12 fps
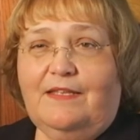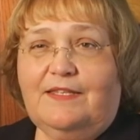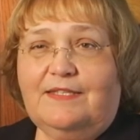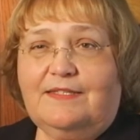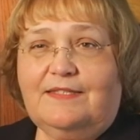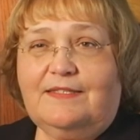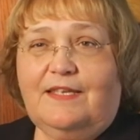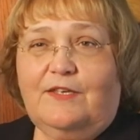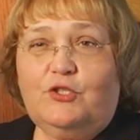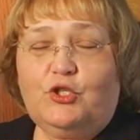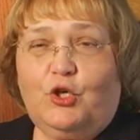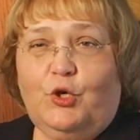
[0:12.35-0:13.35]
This is a
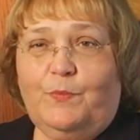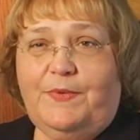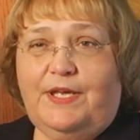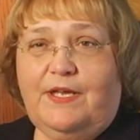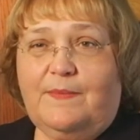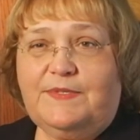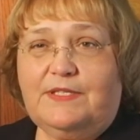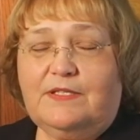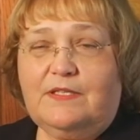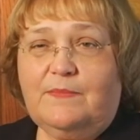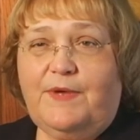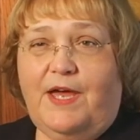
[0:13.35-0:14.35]
germ that comes
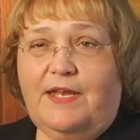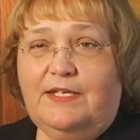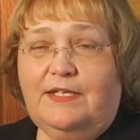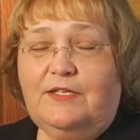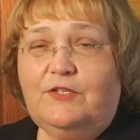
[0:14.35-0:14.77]
into the body,